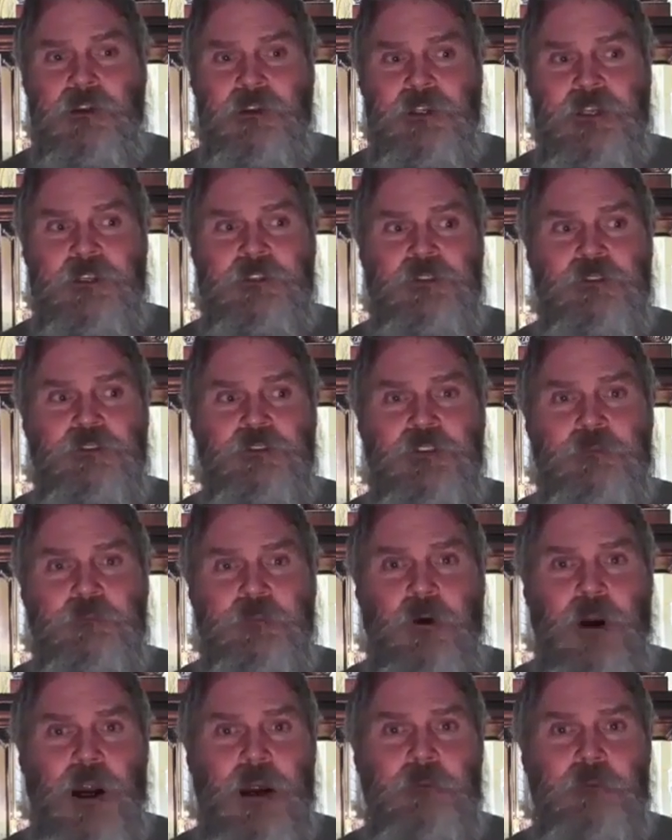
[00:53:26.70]
Uh, her
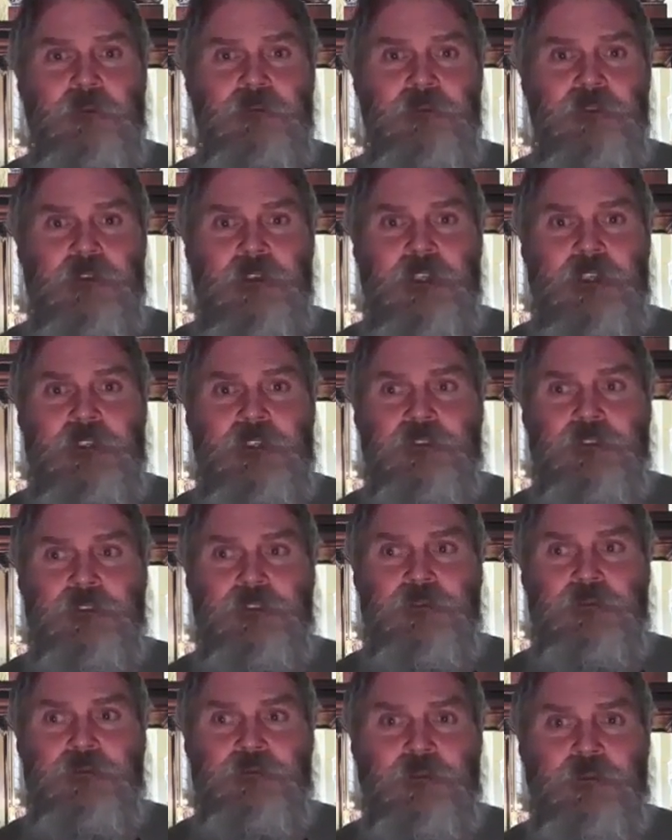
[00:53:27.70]
issues and
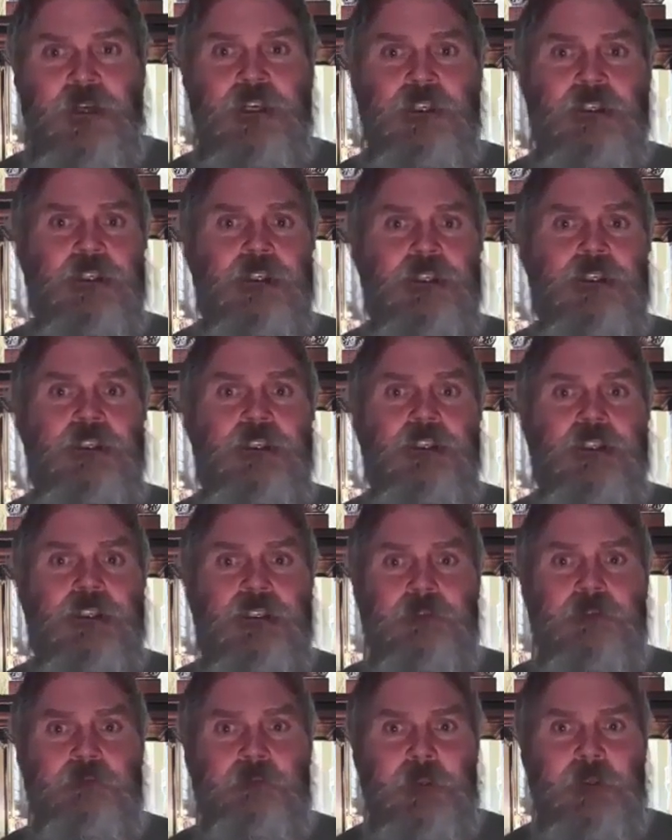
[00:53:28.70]
problems led to
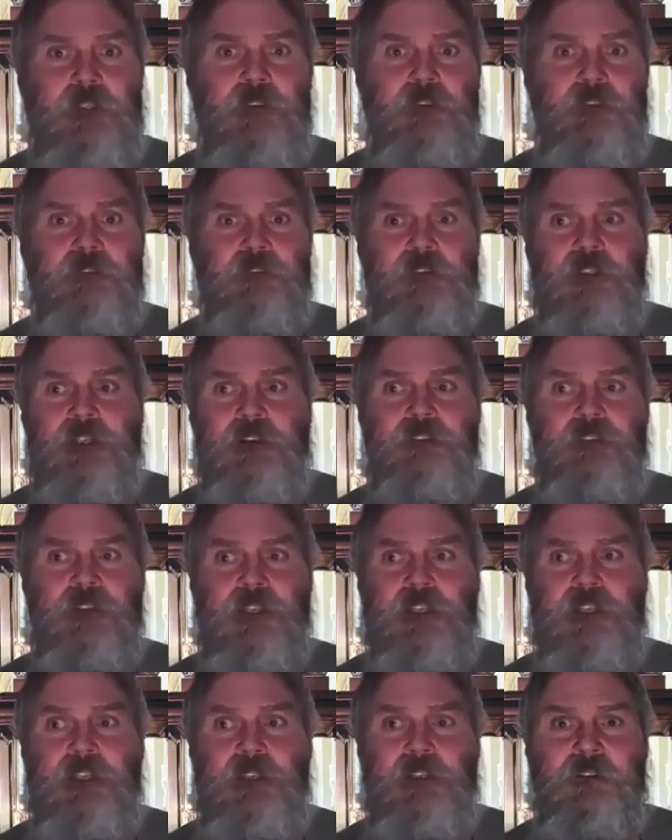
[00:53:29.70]
drinking and
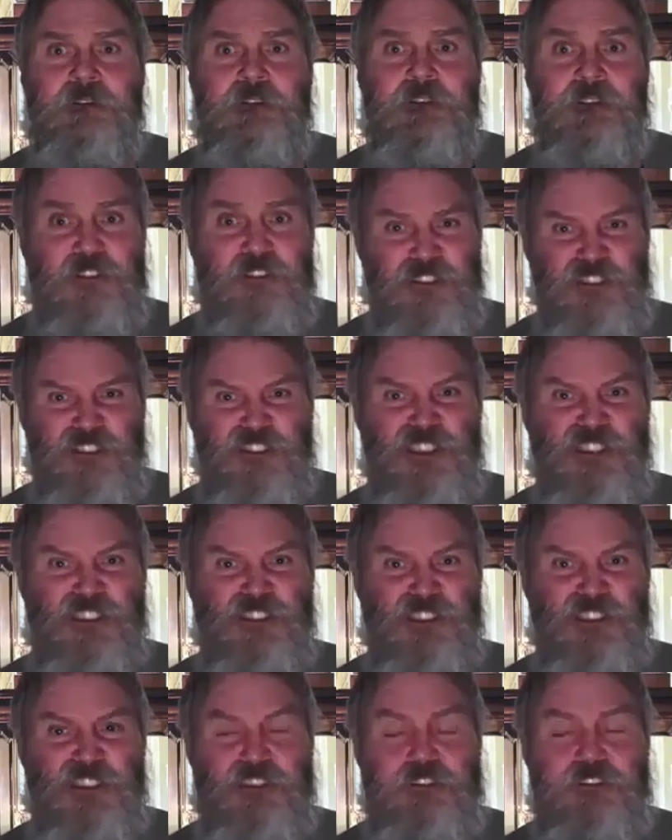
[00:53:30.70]
pills and everything else
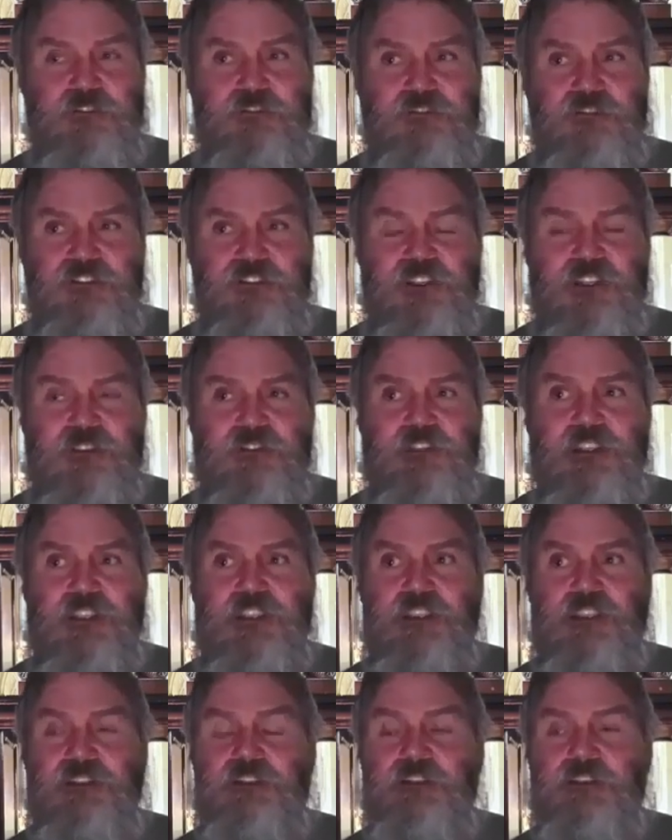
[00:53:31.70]
in the 60s
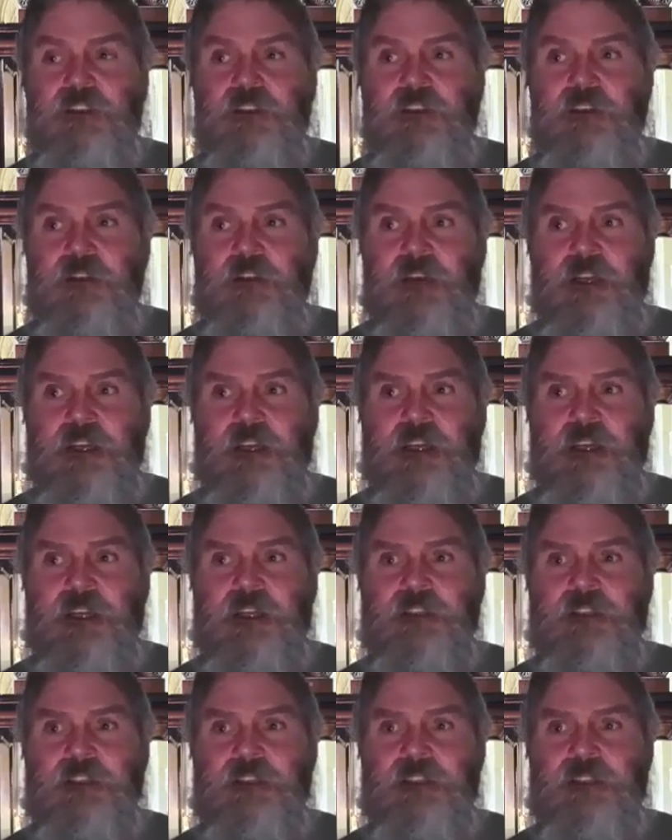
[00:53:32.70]
and 70s
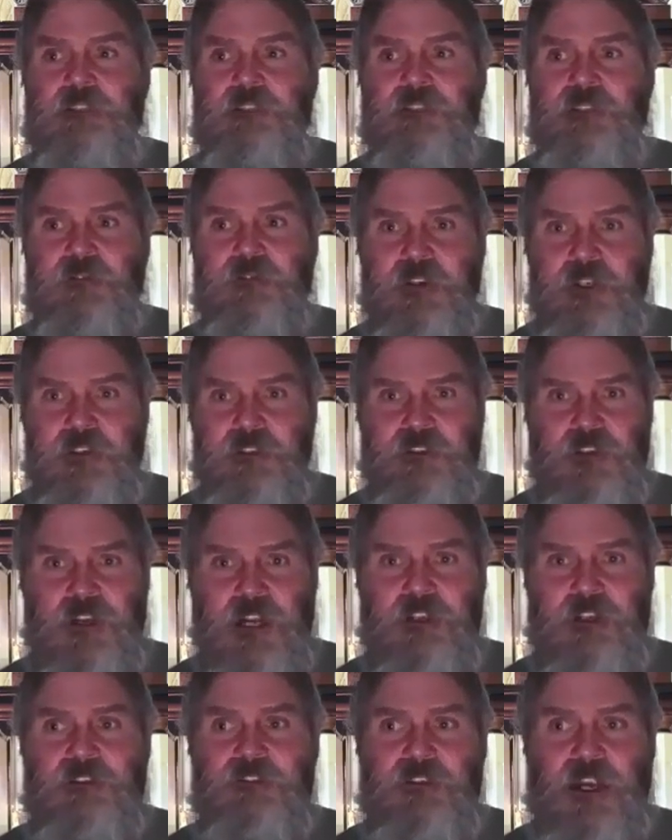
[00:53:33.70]
and uh,
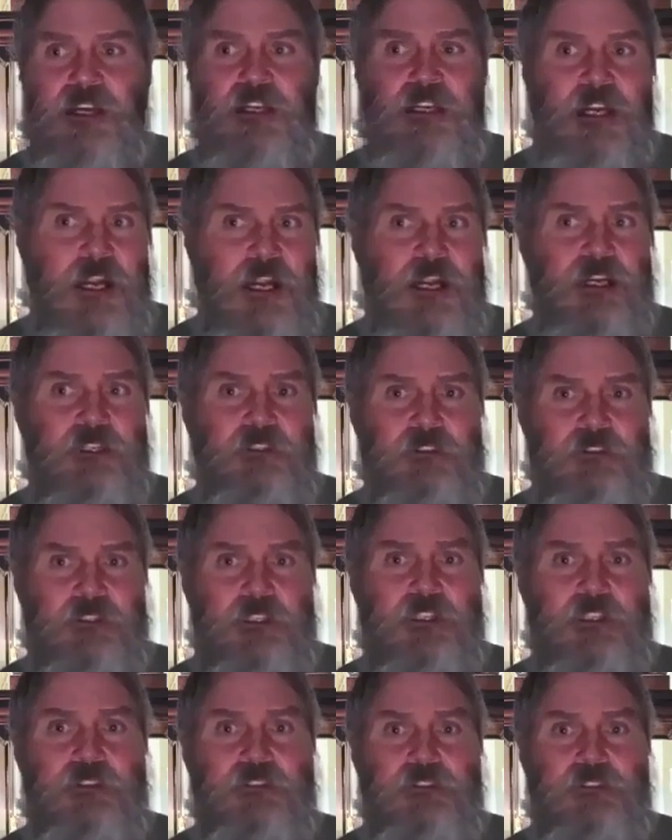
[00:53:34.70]
severe
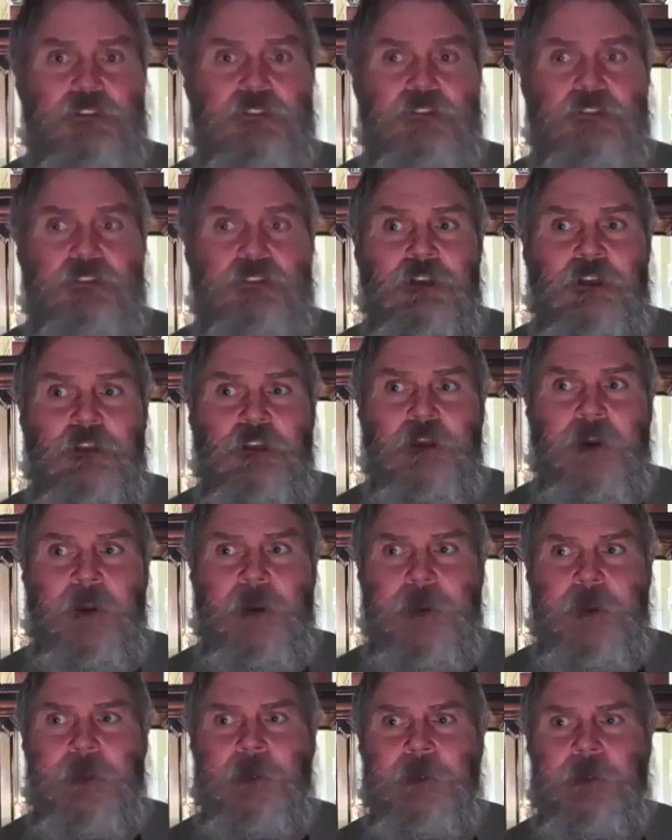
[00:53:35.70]
psychiatric
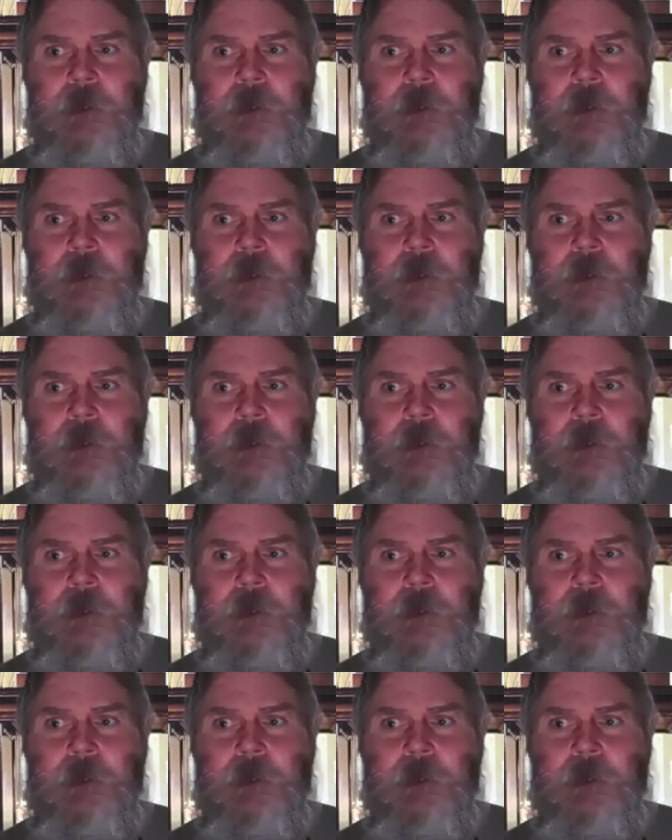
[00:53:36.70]
issues.